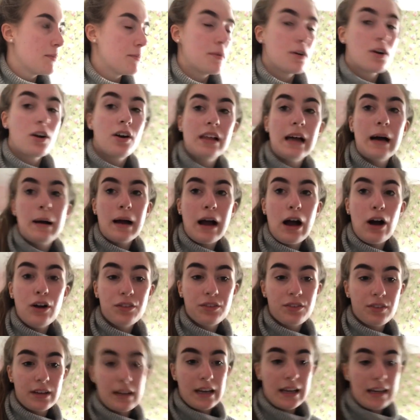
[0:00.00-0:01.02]
because I, uh,
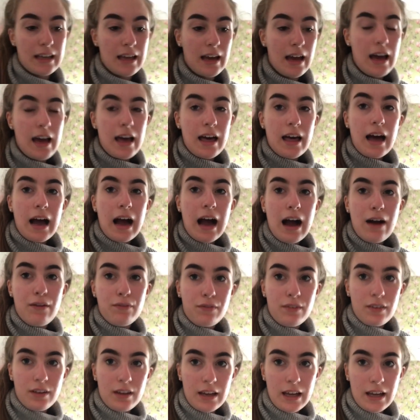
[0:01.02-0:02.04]
honestly I've
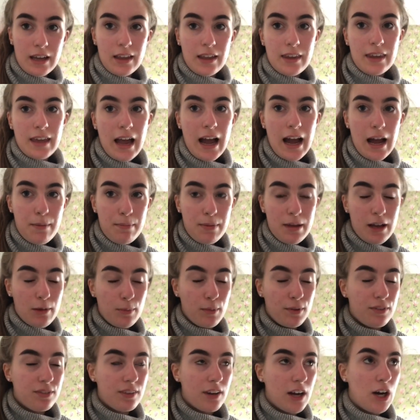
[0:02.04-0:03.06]
like their eye
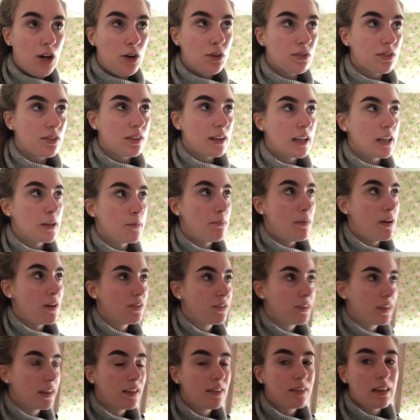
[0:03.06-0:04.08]
pigments are honestly the
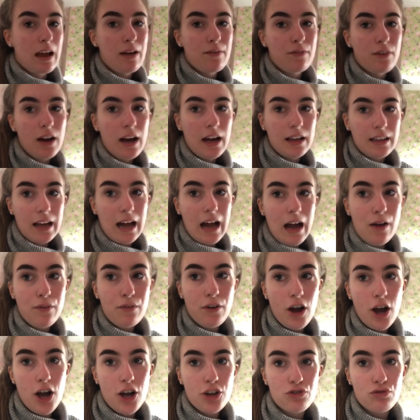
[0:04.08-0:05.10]
best things ever and I have
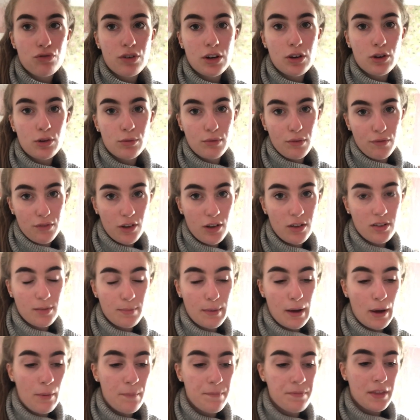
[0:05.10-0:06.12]
heard really good reviews
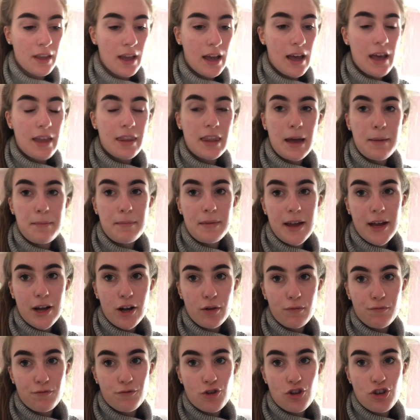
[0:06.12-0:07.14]
about their
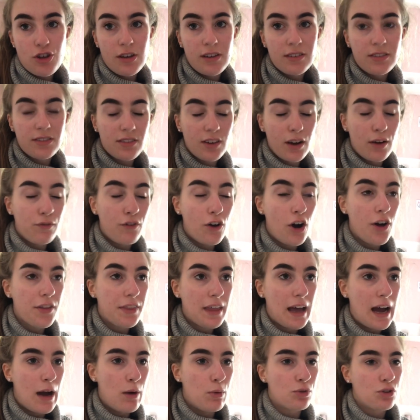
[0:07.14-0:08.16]
makeup brushes so I thought
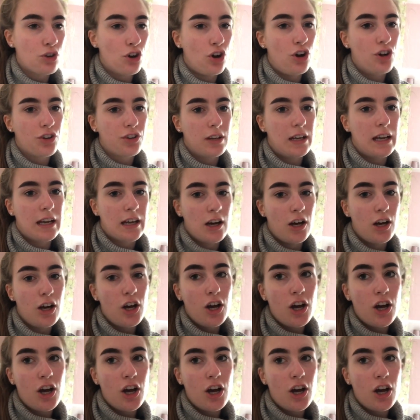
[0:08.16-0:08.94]
that I would order like